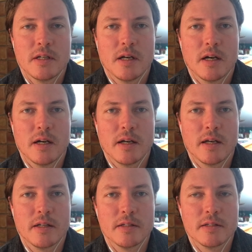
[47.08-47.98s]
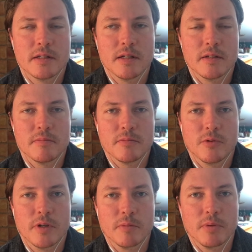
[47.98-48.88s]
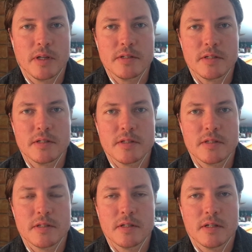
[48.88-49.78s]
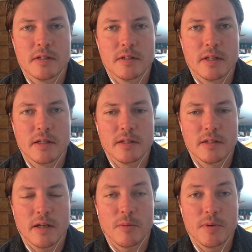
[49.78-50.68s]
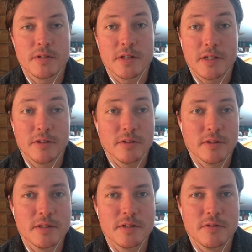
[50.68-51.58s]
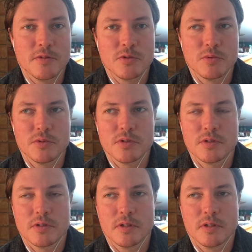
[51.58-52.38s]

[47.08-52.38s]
and creating places that help us heal as individuals